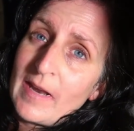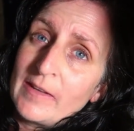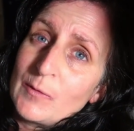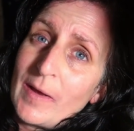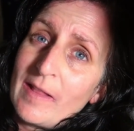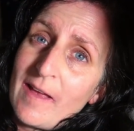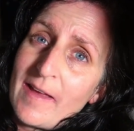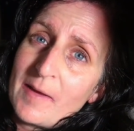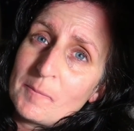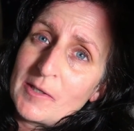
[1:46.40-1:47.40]
As well, I
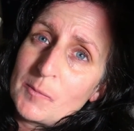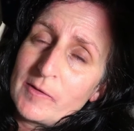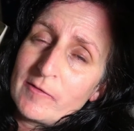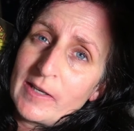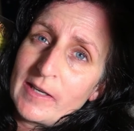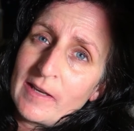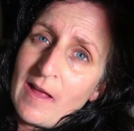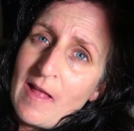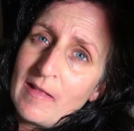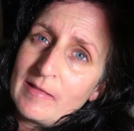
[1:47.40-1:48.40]
am going to be
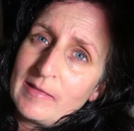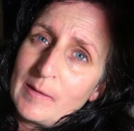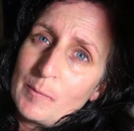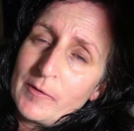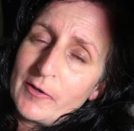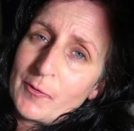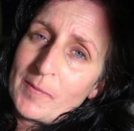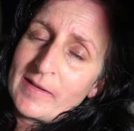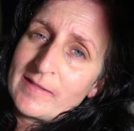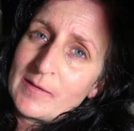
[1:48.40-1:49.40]
reading
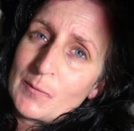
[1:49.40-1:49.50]
Libriomancer,